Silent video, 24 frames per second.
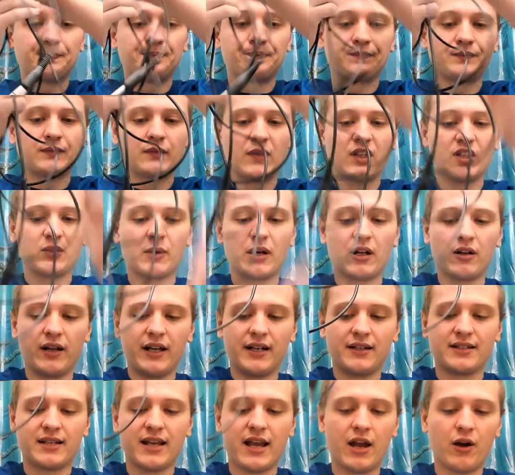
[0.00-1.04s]
It's about like
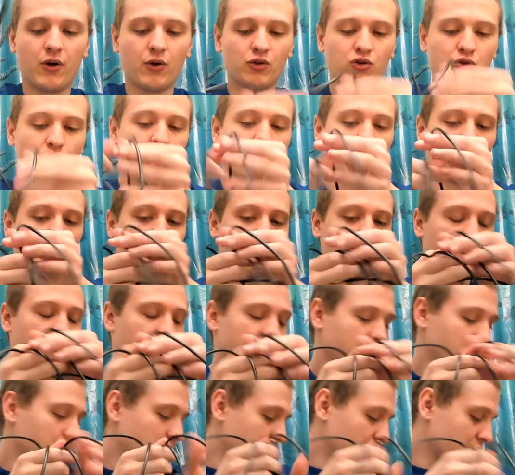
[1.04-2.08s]
10 or 12 feet,
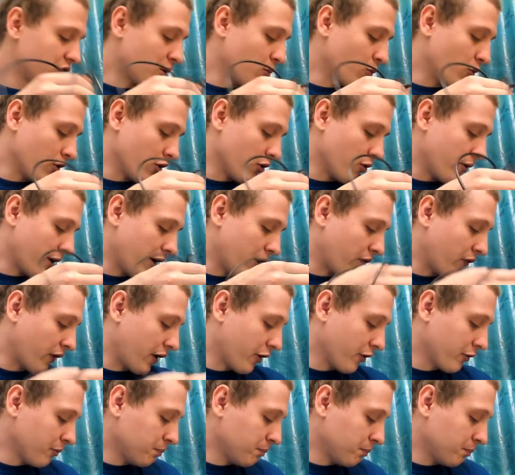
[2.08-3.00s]
somewhere around there.